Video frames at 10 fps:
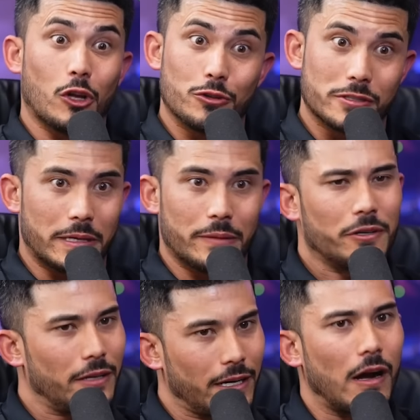closing people
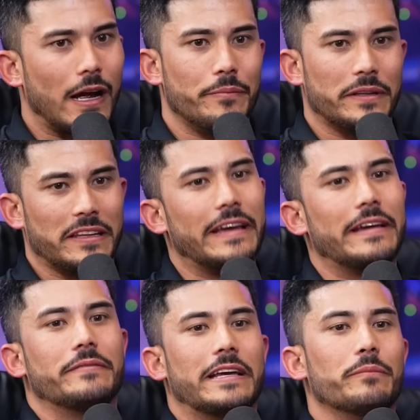and you're like, all right, but then
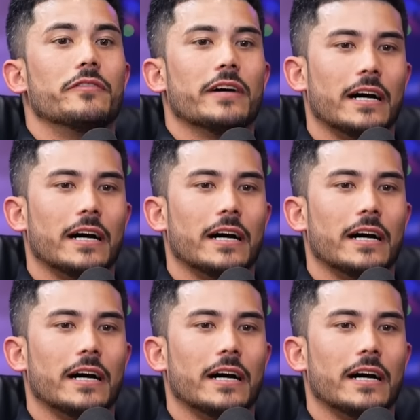they move